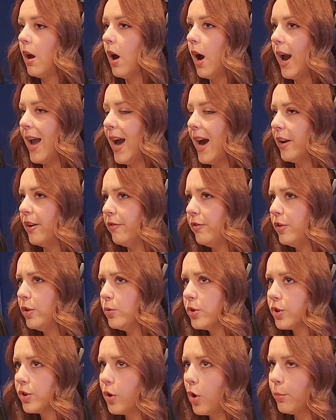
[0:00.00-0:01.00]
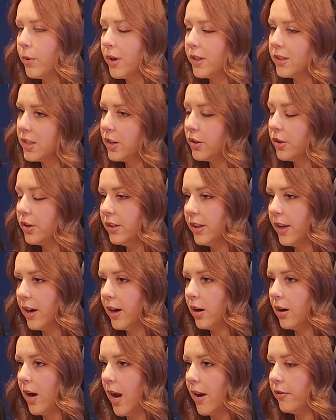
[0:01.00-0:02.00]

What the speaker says: I had a few slow months here and there.